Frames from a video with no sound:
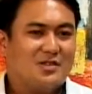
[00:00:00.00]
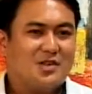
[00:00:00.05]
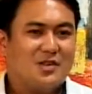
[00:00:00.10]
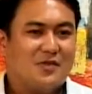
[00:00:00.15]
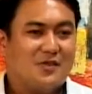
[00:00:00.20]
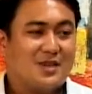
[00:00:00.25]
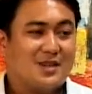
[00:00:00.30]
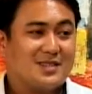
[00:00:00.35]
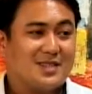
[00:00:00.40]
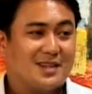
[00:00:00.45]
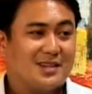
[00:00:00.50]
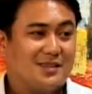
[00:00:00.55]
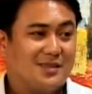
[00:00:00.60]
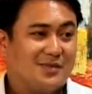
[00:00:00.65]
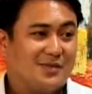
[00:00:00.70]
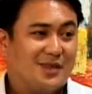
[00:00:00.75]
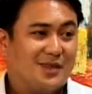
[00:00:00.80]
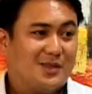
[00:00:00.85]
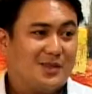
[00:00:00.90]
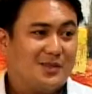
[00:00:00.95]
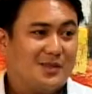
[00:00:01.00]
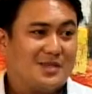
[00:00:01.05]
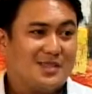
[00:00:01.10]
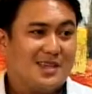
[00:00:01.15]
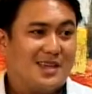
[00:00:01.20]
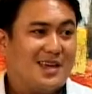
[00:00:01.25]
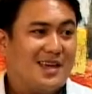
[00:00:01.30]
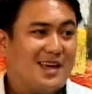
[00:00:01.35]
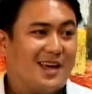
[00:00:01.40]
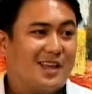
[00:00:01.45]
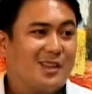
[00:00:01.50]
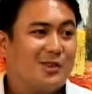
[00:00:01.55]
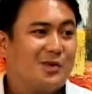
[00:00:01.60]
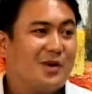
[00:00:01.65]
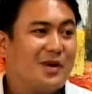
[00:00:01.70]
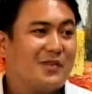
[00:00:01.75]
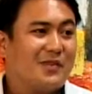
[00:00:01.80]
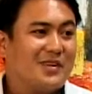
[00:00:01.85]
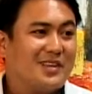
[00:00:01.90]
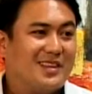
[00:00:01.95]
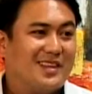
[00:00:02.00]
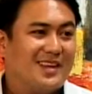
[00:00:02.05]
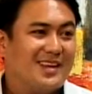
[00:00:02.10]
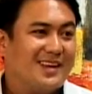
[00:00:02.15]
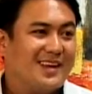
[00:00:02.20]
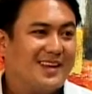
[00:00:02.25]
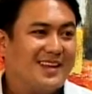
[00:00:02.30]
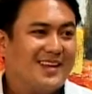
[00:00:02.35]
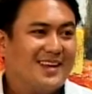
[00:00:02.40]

chief executive that would say he can do everything,